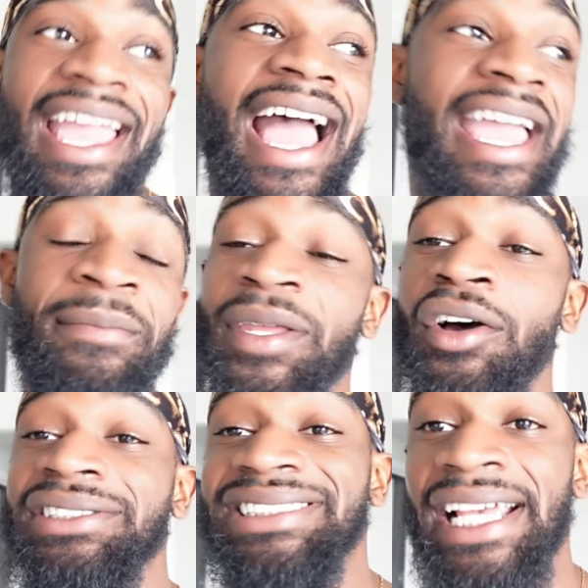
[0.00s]
ain't been
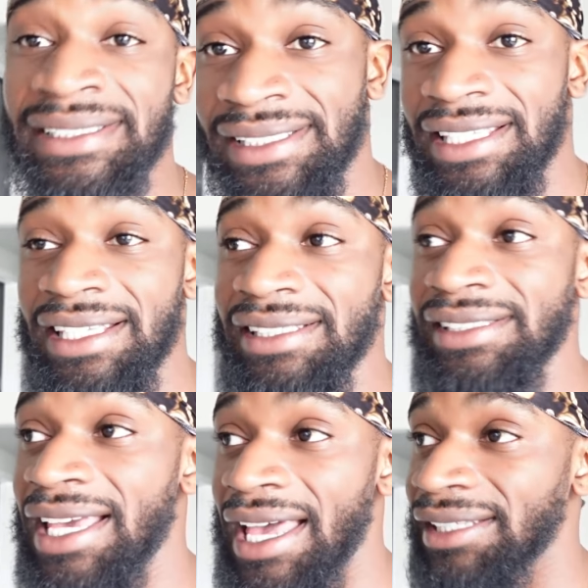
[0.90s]
on jet skis
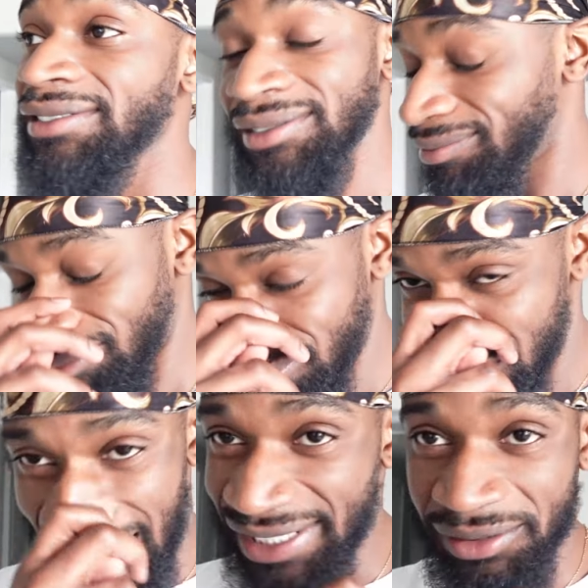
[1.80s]
yet.
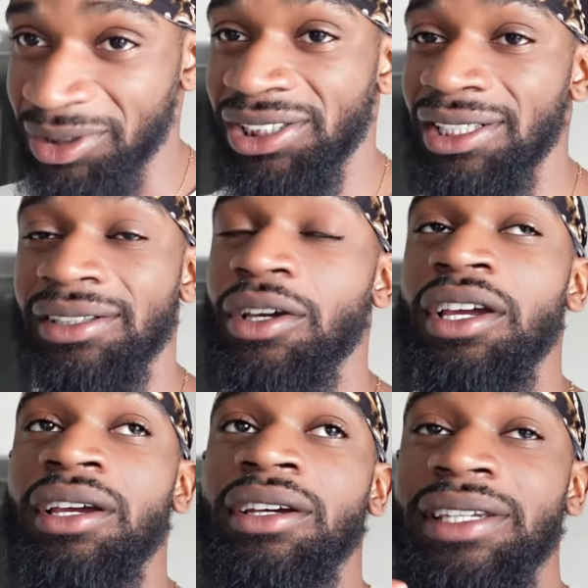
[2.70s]
That's some shit
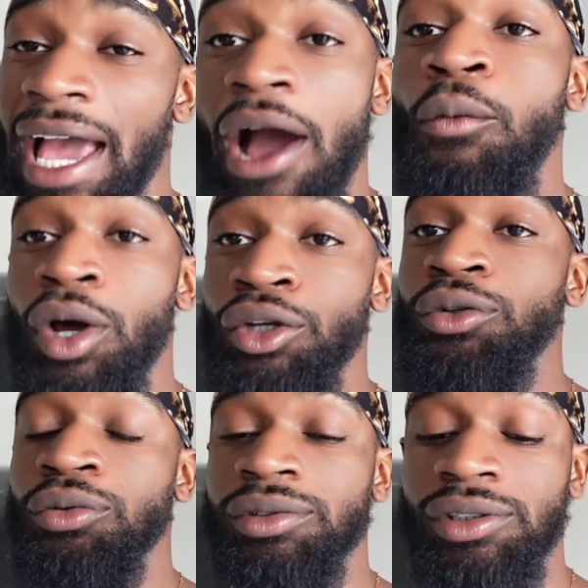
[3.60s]
that I wanna
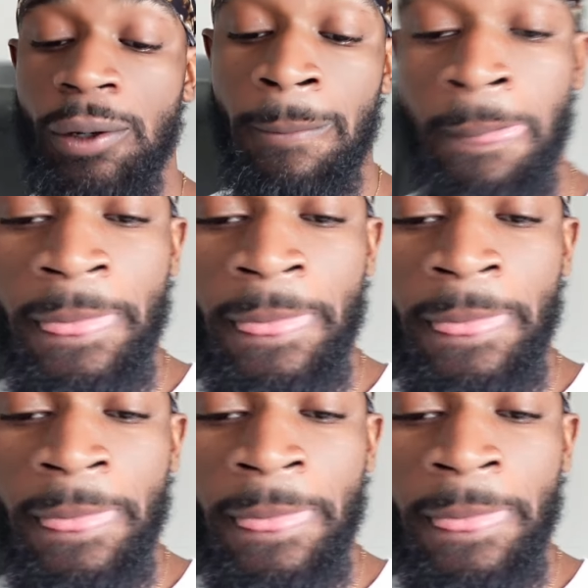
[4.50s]
do. So